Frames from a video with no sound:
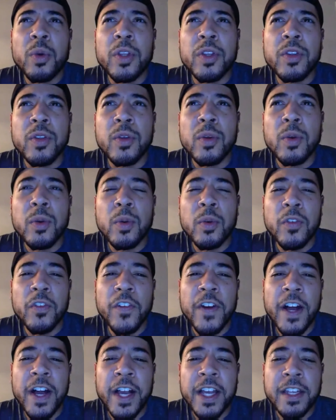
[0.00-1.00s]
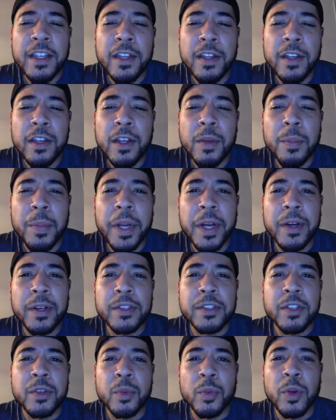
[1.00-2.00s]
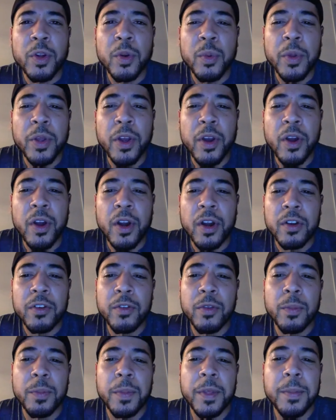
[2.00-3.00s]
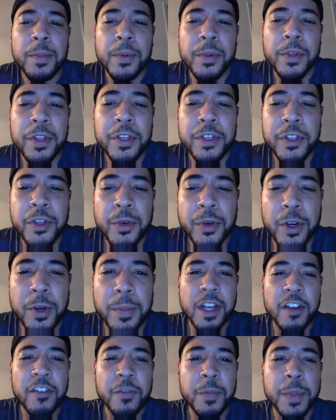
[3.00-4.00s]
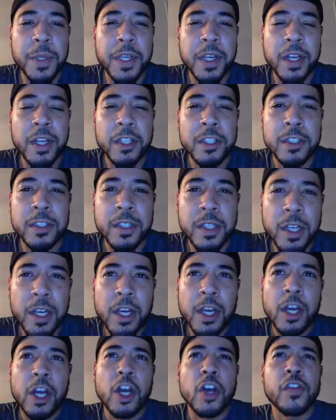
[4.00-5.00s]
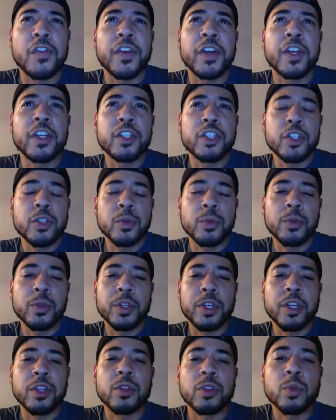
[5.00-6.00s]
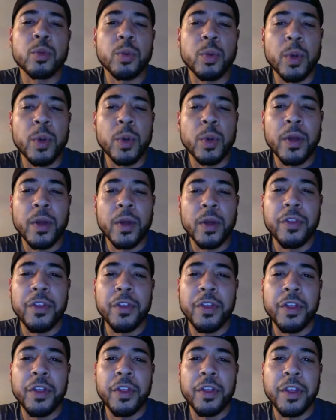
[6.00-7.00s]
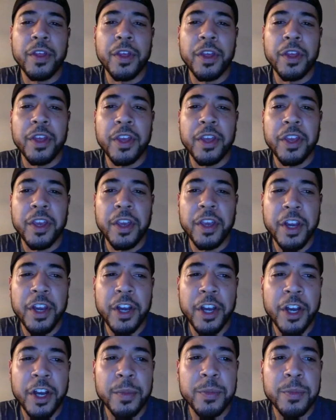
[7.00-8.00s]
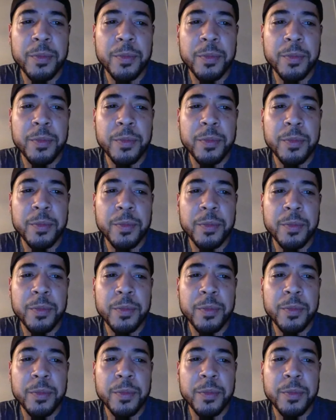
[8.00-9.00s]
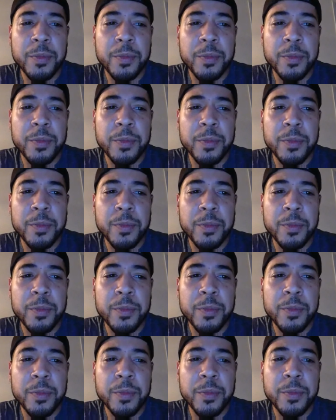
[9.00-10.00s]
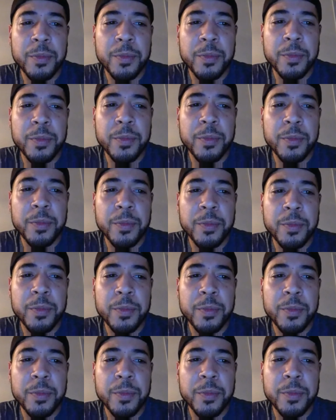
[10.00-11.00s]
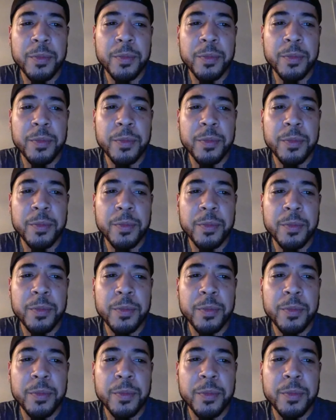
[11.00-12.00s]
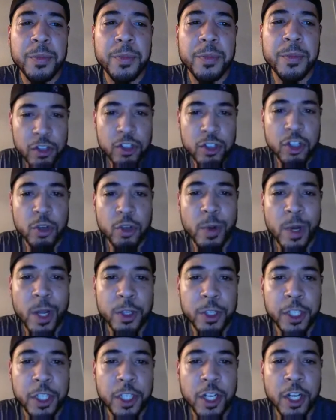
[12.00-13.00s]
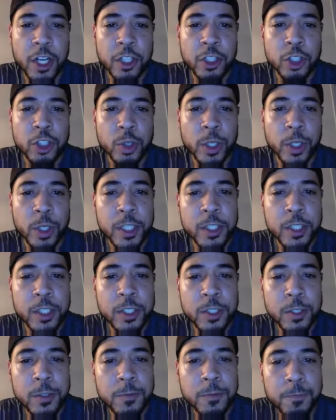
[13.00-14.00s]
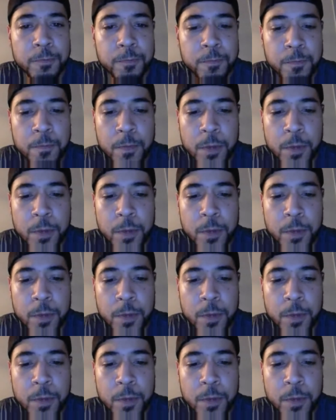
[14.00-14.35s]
do find in comparison where we are to people in Europe and stuff, because eventually throughout the later episodes and seasons, we do raid and war with surrounding countries.